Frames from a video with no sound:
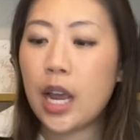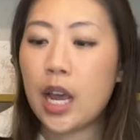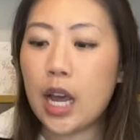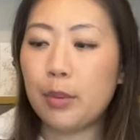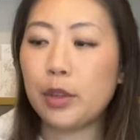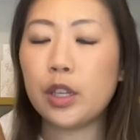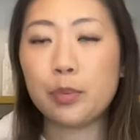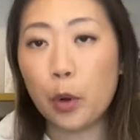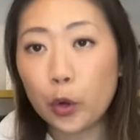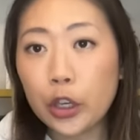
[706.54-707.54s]
um, it's
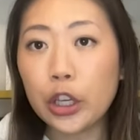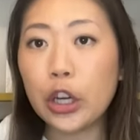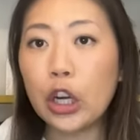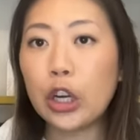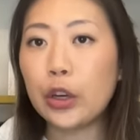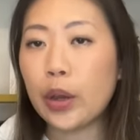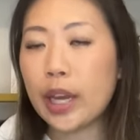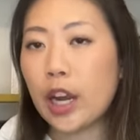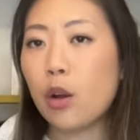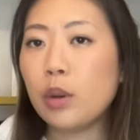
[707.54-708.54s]
bulkier, you know, I
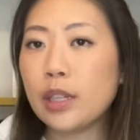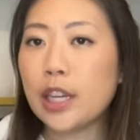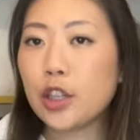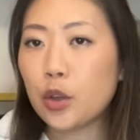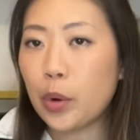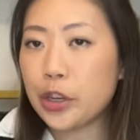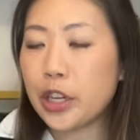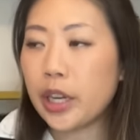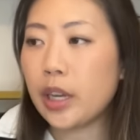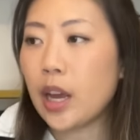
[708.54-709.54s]
can't always like squish
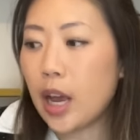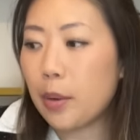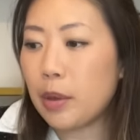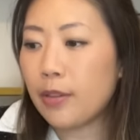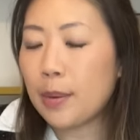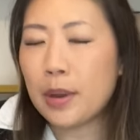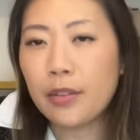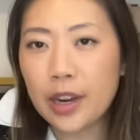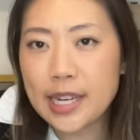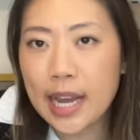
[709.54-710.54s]
it um, if I'm in a
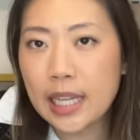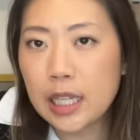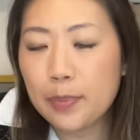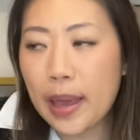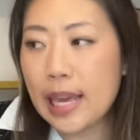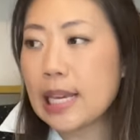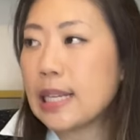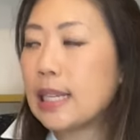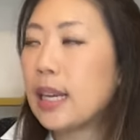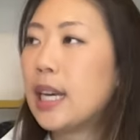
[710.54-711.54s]
very tight
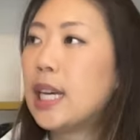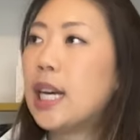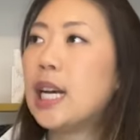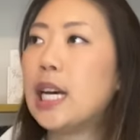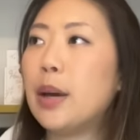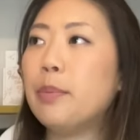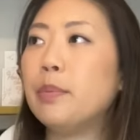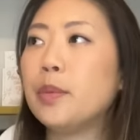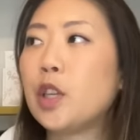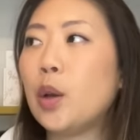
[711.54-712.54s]
space.
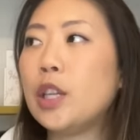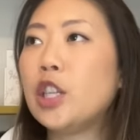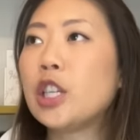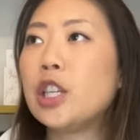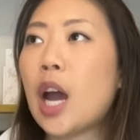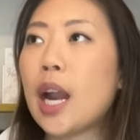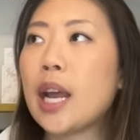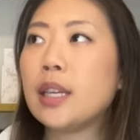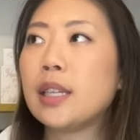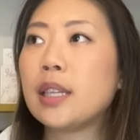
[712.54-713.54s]
Um, so it's just not
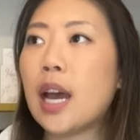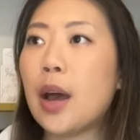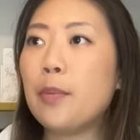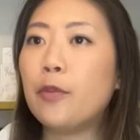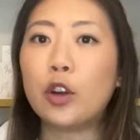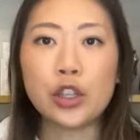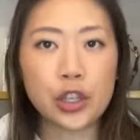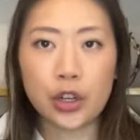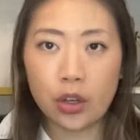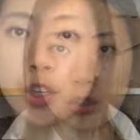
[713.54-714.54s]
as um,
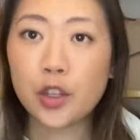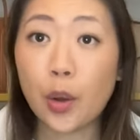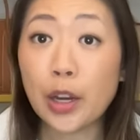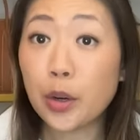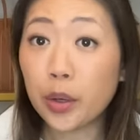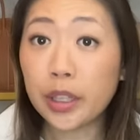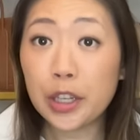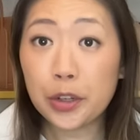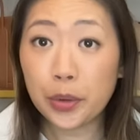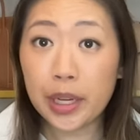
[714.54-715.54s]
versatile. So I totally
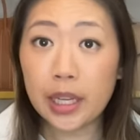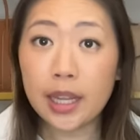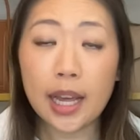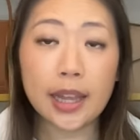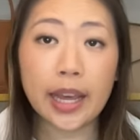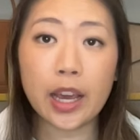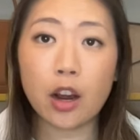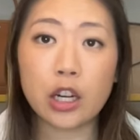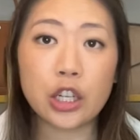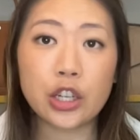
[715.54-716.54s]
agree that they
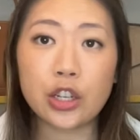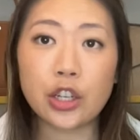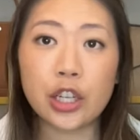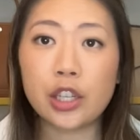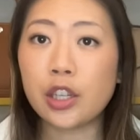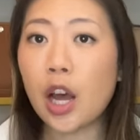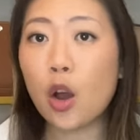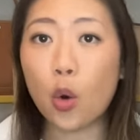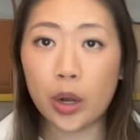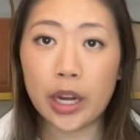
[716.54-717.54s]
are just
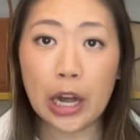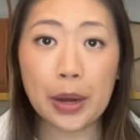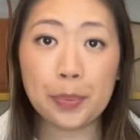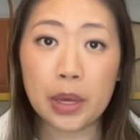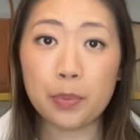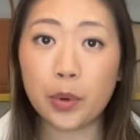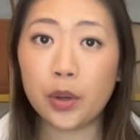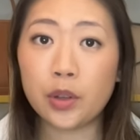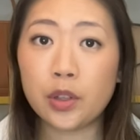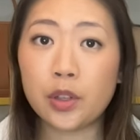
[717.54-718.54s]
not ordinary
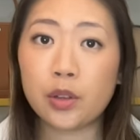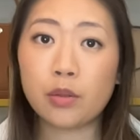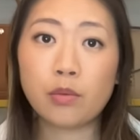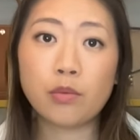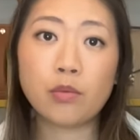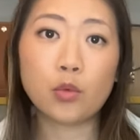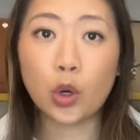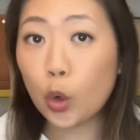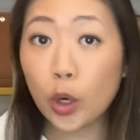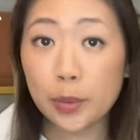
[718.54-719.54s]
people's
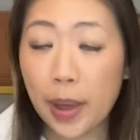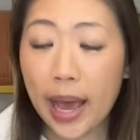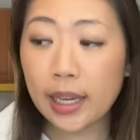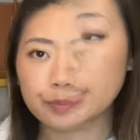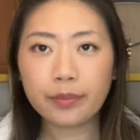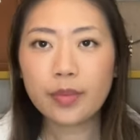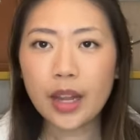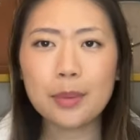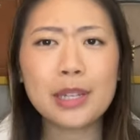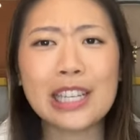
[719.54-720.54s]
workhorse bags.
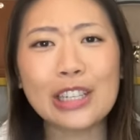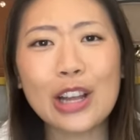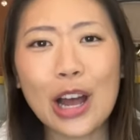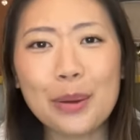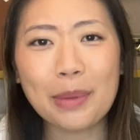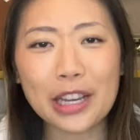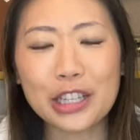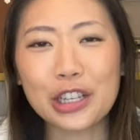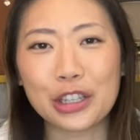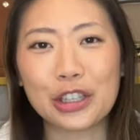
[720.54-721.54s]
I'm still on
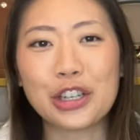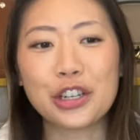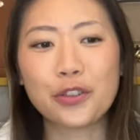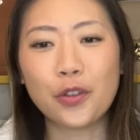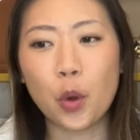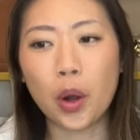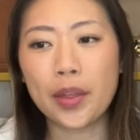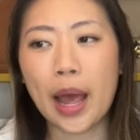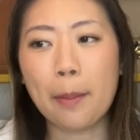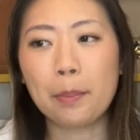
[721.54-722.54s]
search for
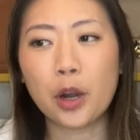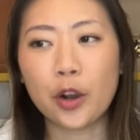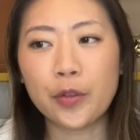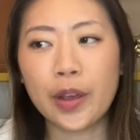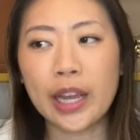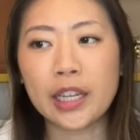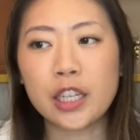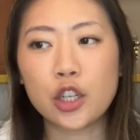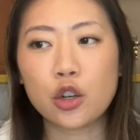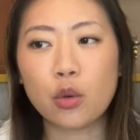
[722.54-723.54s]
that perfect
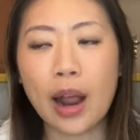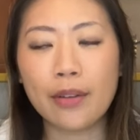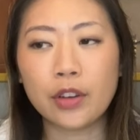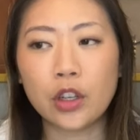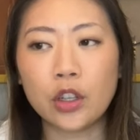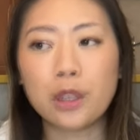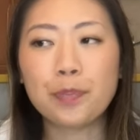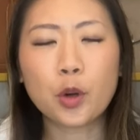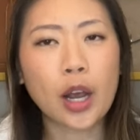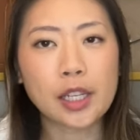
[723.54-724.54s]
travel
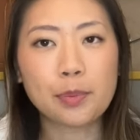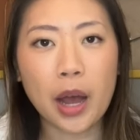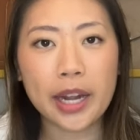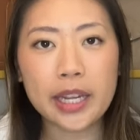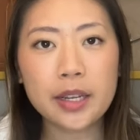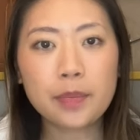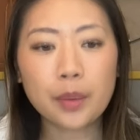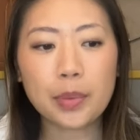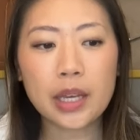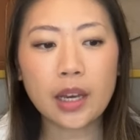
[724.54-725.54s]
crossbody
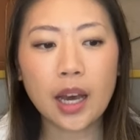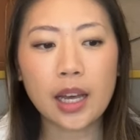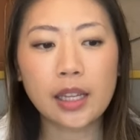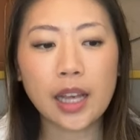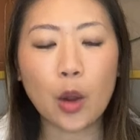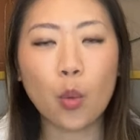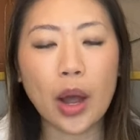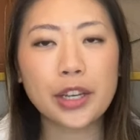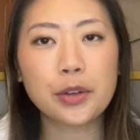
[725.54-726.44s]
because I want to